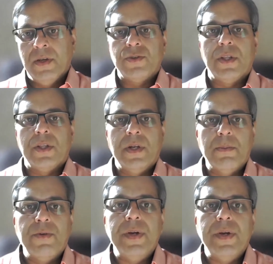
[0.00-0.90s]
So the
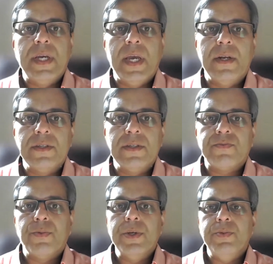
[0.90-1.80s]
number of indicators
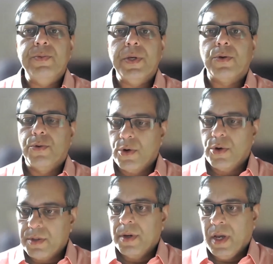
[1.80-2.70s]
for which we could
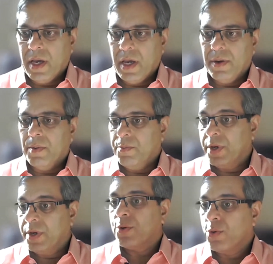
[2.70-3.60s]
not
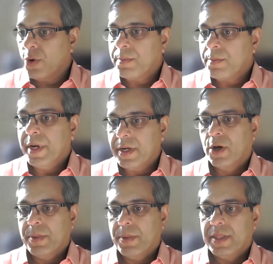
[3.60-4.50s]
break it
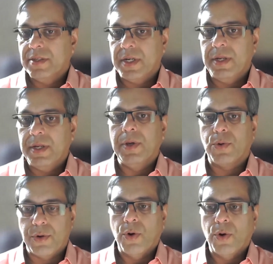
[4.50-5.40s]
down by ethnicity. We
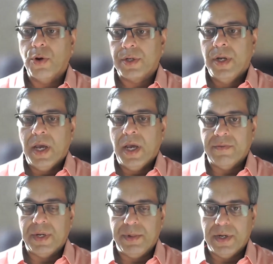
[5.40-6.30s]
could not
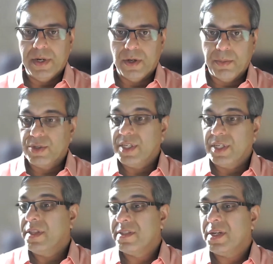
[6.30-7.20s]
have that breakdown because
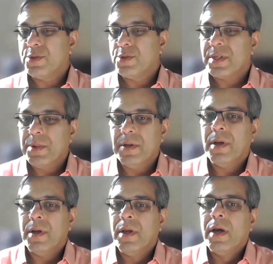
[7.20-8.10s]
ethnicity was
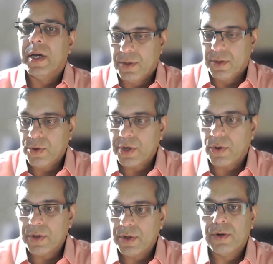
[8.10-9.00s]
simply either not
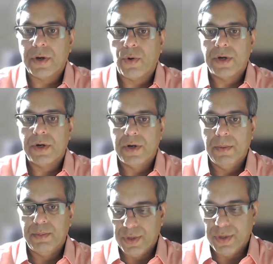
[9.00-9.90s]
recorded or recorded
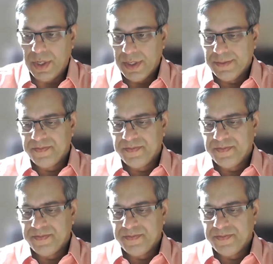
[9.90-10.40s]
really poorly.